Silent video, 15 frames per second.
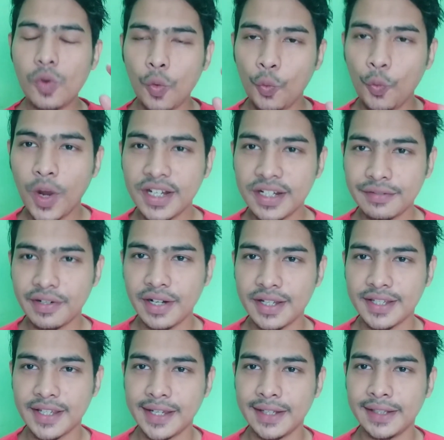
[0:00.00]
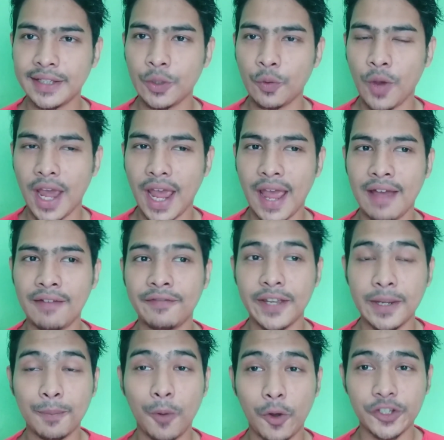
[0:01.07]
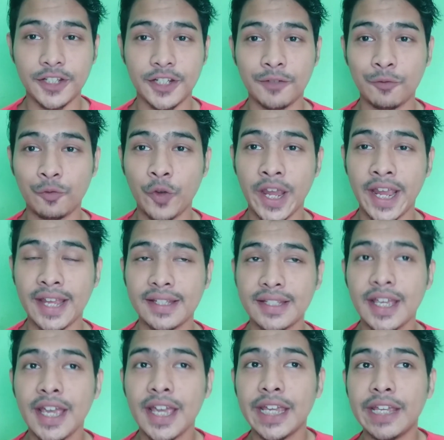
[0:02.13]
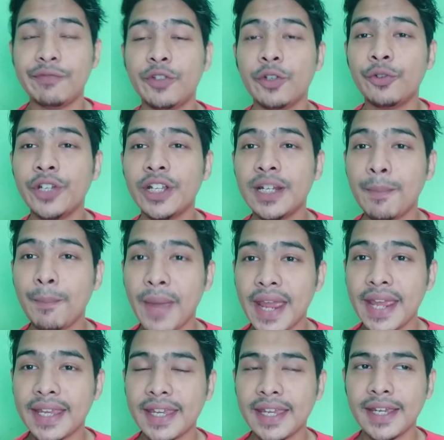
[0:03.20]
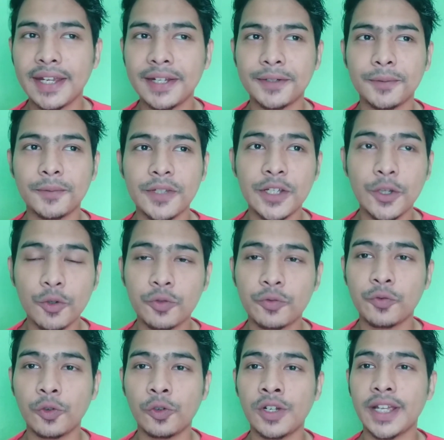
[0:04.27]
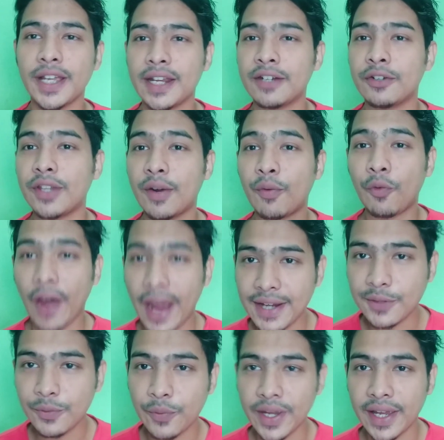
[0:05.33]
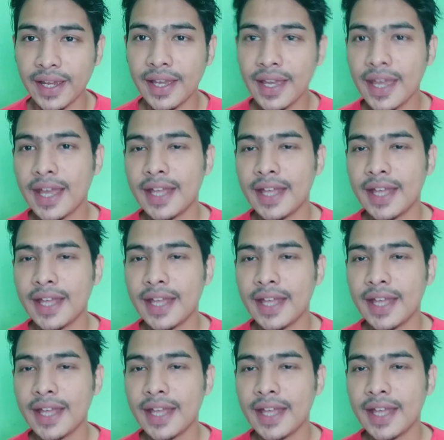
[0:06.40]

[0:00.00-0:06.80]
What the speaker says: whatever skill you have in positive ways, if you really make it useful in the right way,